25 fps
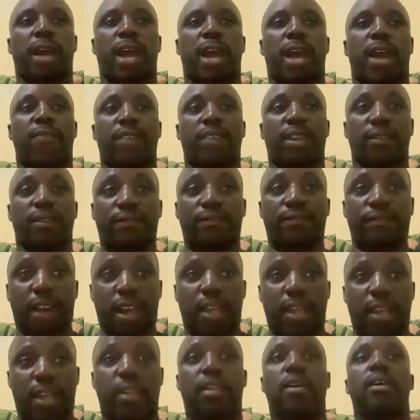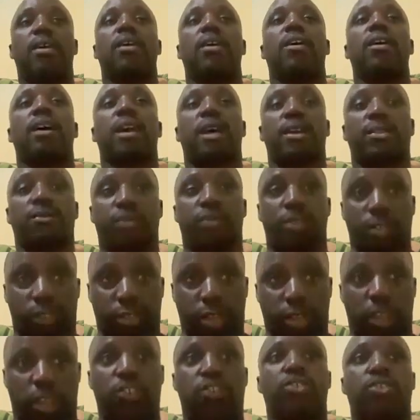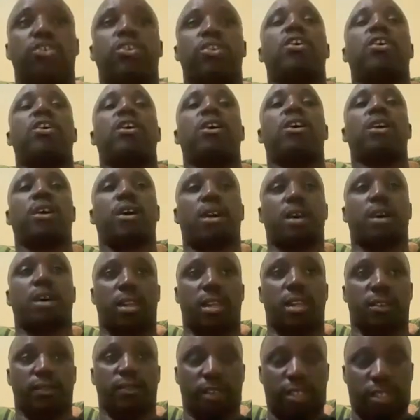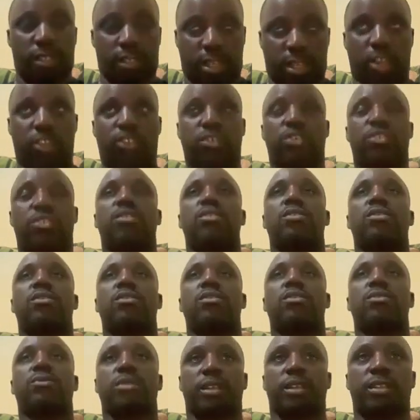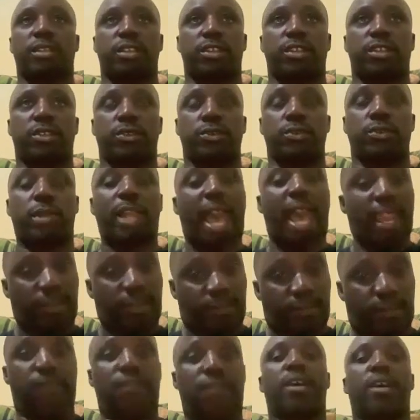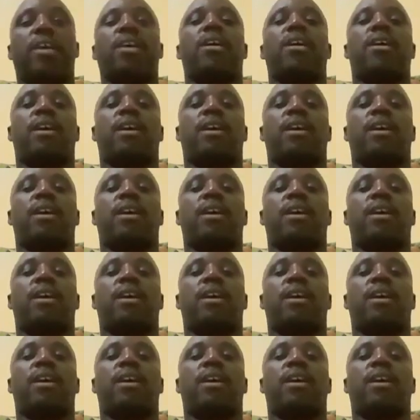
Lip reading: having fun and research and investigations relating to life.